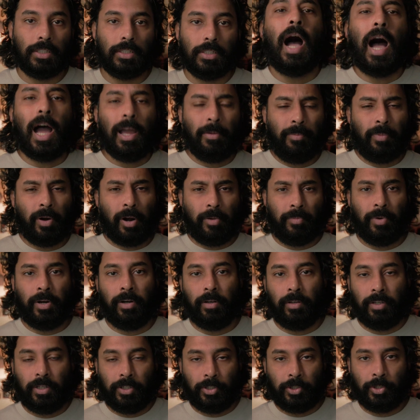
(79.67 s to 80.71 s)
I
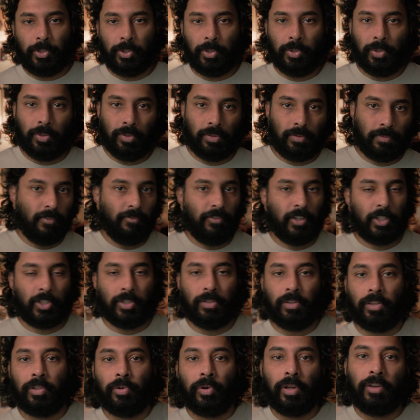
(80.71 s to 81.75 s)
primarily shoot
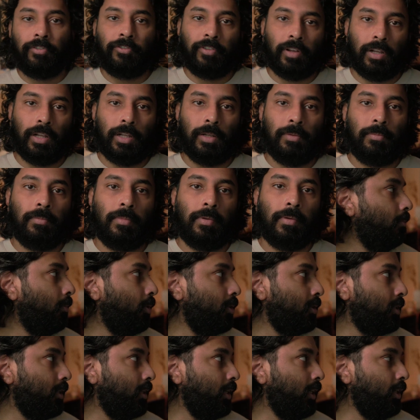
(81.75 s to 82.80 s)
Vision3 film,
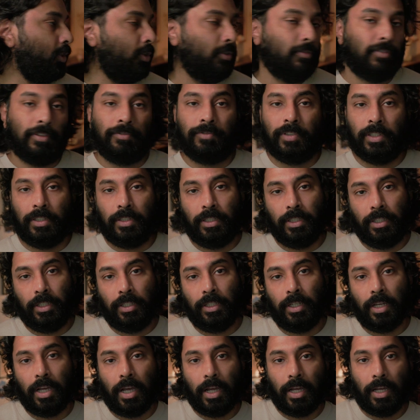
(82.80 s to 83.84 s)
mostly
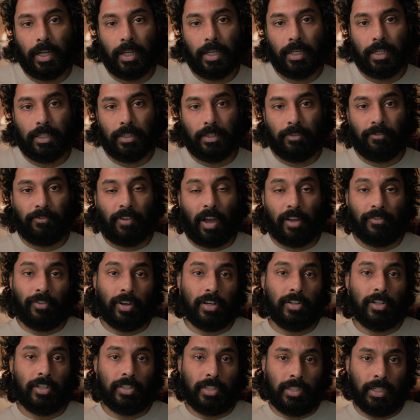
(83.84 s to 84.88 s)
250D and
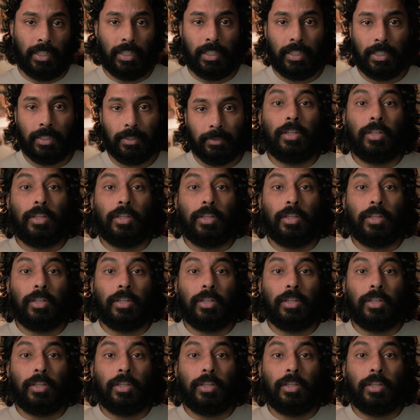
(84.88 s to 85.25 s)
500T.